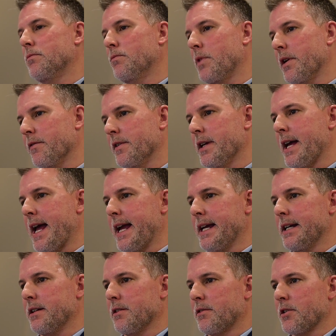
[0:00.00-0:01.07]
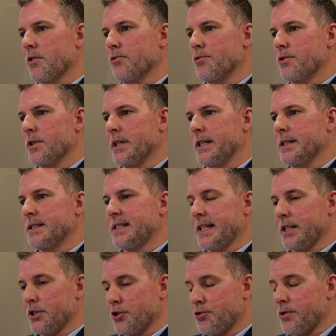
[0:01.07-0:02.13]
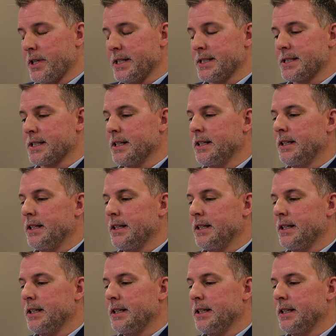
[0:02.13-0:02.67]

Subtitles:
one of the Hague country signatories